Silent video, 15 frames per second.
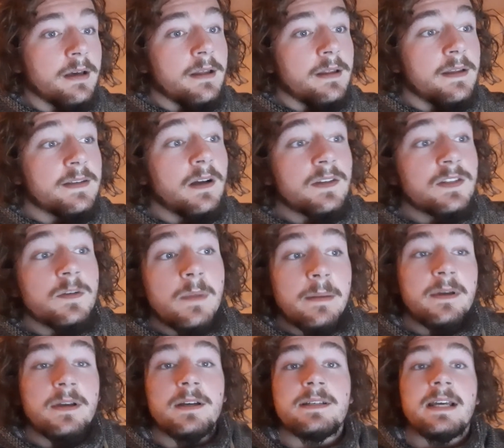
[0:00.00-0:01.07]
There's also
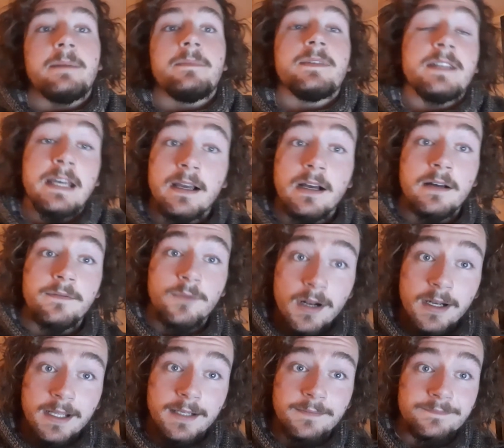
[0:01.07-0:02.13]
maybe a good time to take off
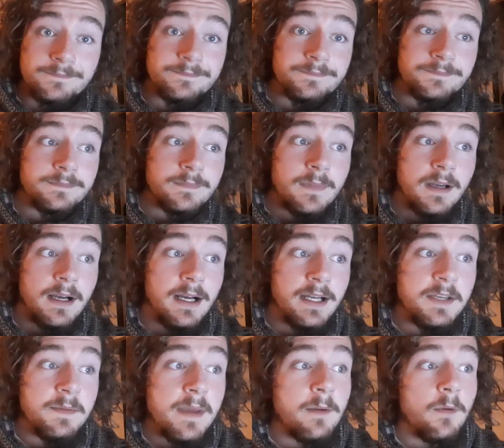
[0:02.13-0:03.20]
running.
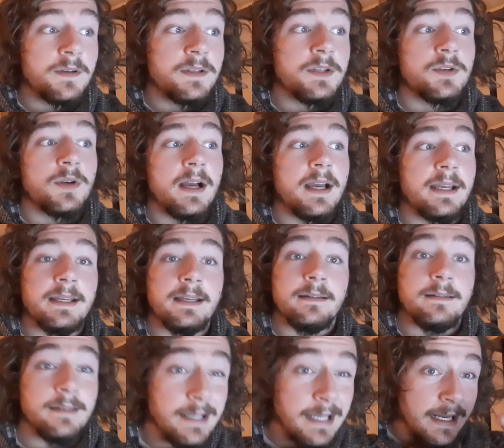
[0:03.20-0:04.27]
You may want to try and
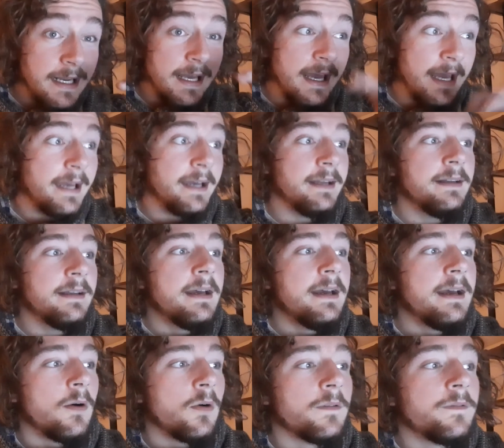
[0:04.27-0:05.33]
get ahead
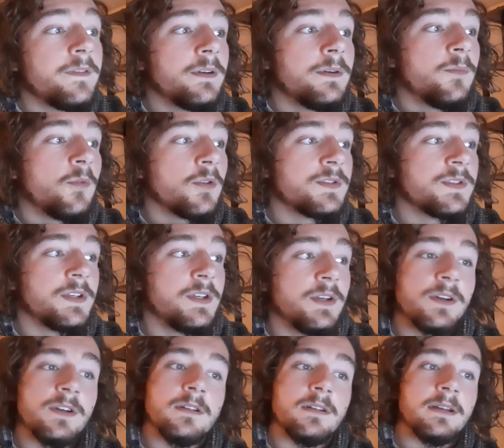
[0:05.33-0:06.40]
or feel more
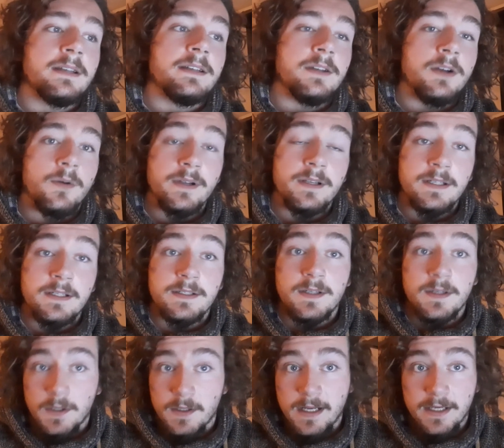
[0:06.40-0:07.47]
secure in going into
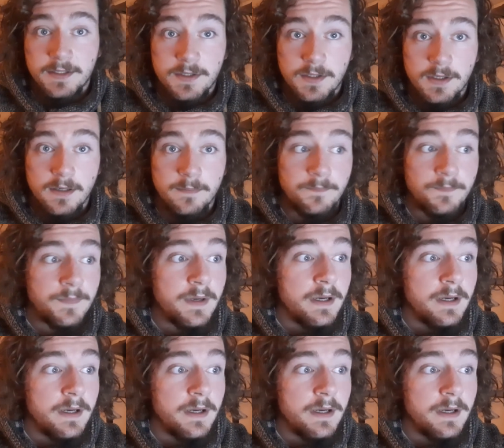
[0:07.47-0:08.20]
your next term.